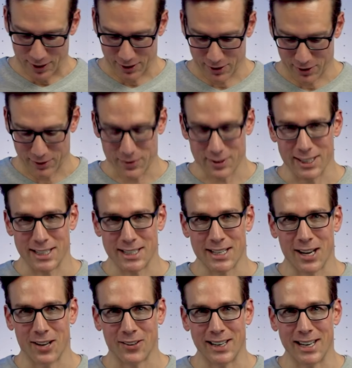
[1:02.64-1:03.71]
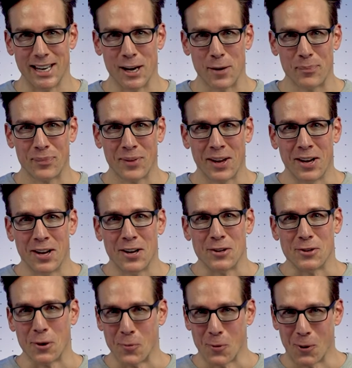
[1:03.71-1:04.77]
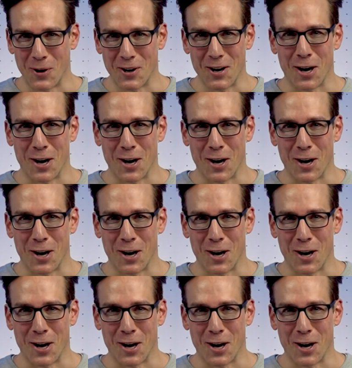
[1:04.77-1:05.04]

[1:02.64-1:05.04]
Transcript: a lot of detail here. Don't worry,